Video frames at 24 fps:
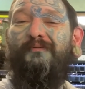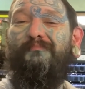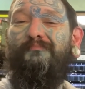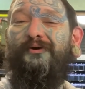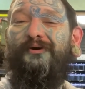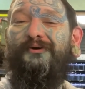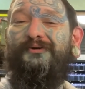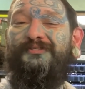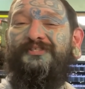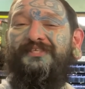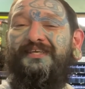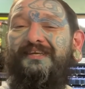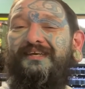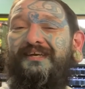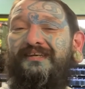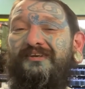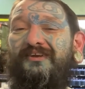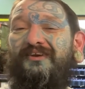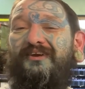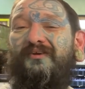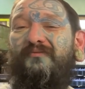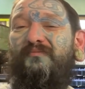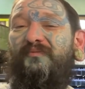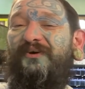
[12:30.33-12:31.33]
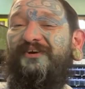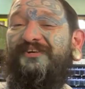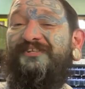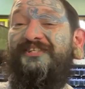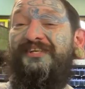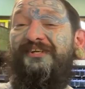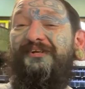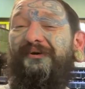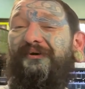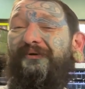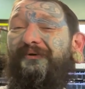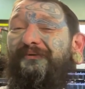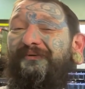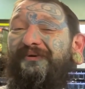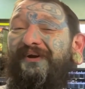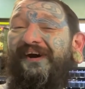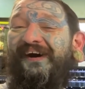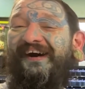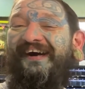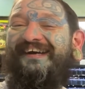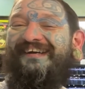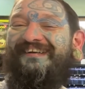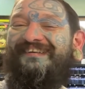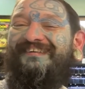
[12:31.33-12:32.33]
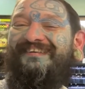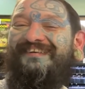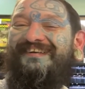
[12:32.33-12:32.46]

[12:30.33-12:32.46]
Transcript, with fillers: unboxing and you can watch it all night.